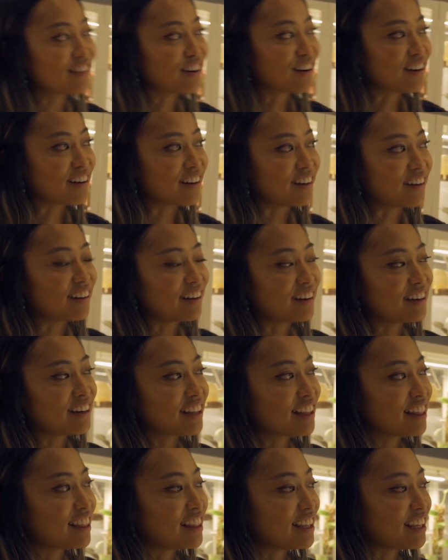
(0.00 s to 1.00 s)
are
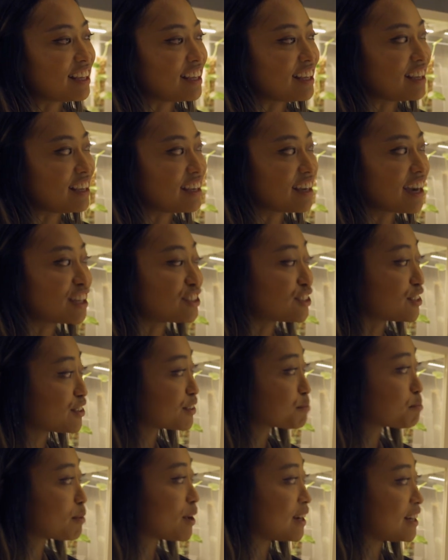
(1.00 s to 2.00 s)
the
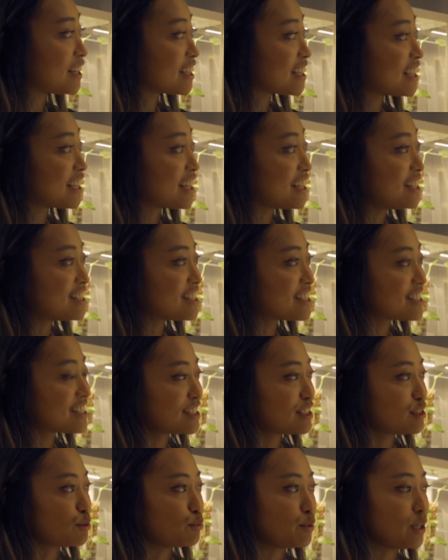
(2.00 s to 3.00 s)
hydroponic kits.
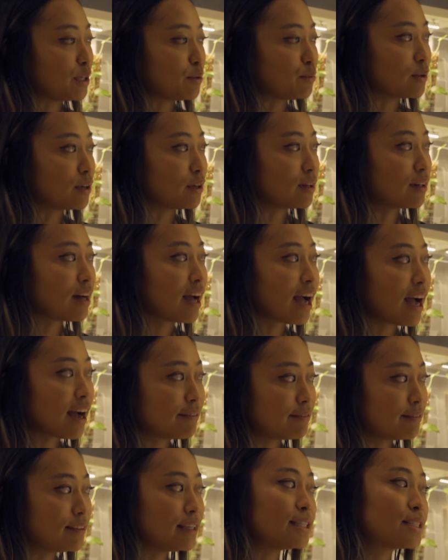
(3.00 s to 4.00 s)
We will
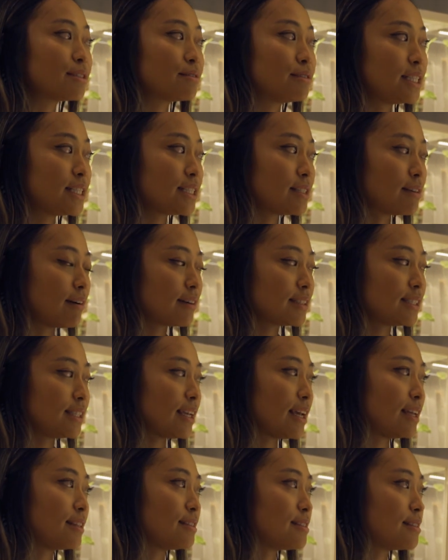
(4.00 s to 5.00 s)
have these restocked
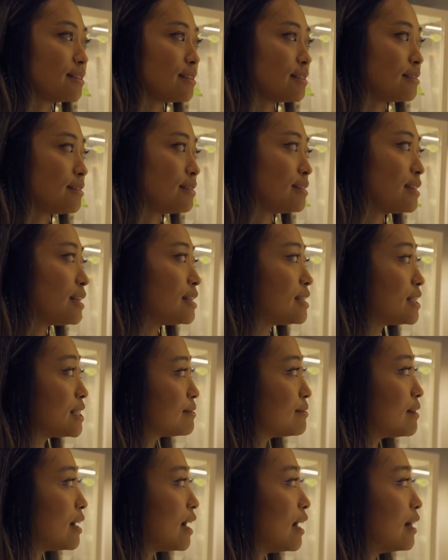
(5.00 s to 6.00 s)
again soon
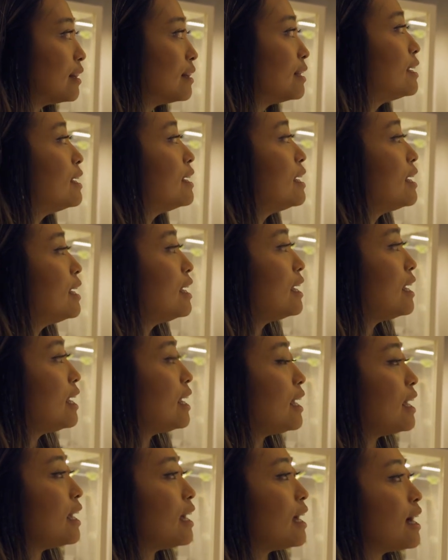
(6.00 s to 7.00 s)
as well.
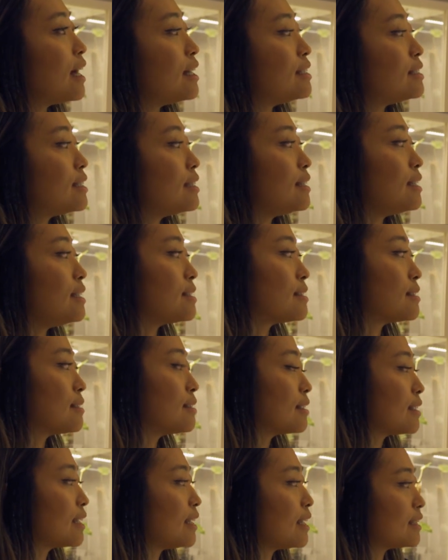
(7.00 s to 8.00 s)
And these
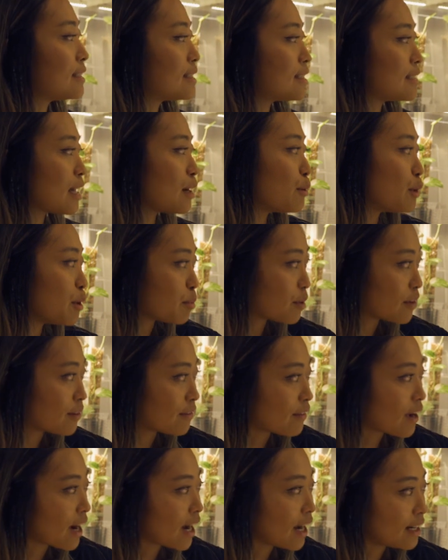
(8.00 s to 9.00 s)
are kits that we
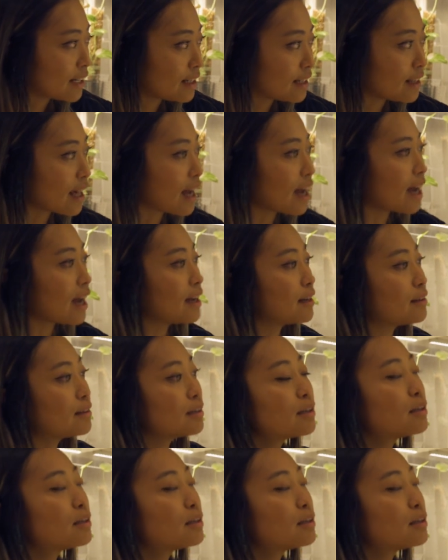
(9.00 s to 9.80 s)
provide that